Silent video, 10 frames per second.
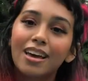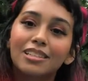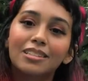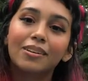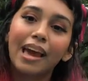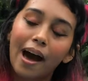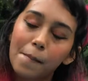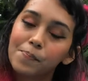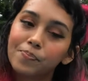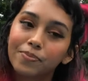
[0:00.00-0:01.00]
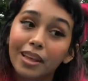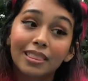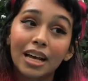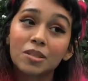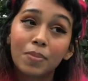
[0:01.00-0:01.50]
So yeah,
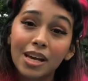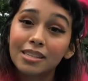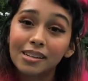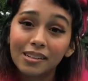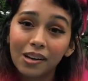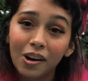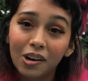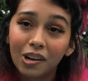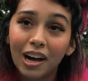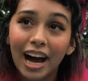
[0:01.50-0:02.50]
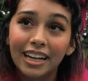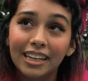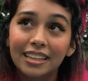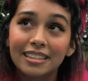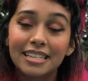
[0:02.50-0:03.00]
that's basically all I
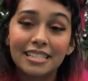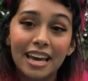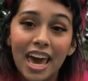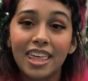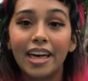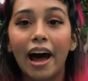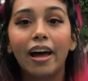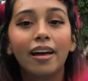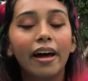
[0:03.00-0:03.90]
needed to say, that